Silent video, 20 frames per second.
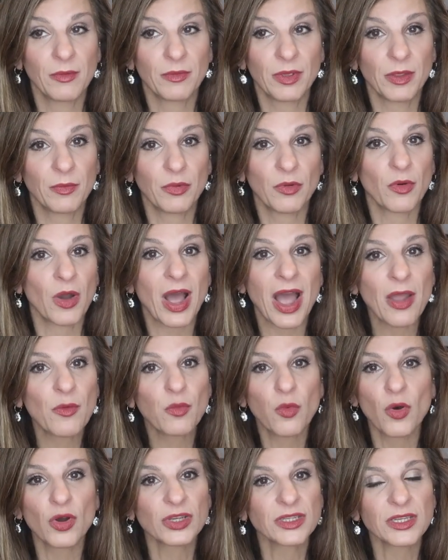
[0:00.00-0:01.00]
People, I
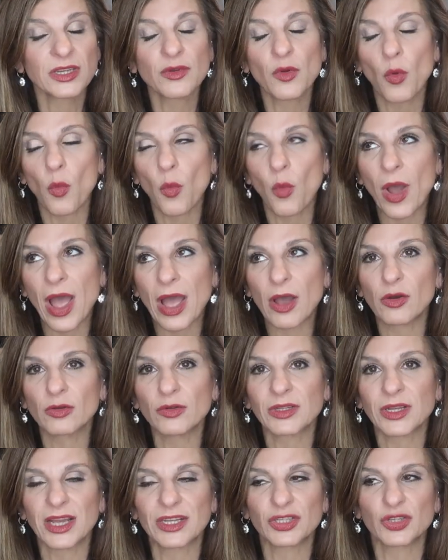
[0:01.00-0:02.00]
wasn't
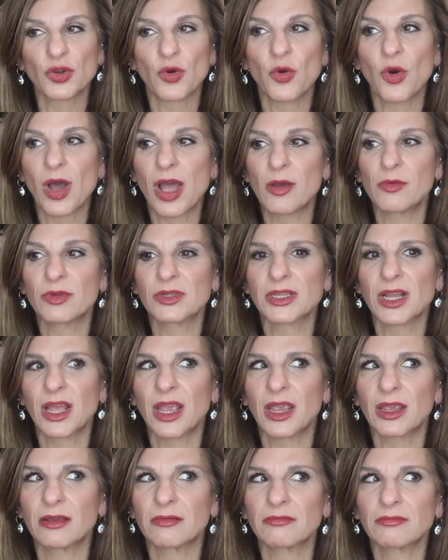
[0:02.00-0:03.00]
wild at all. I was
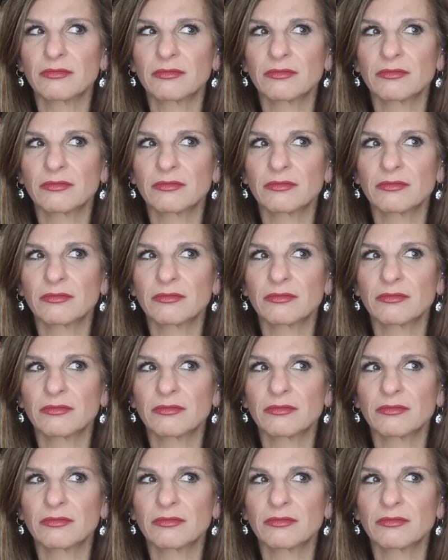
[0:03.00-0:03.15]
like,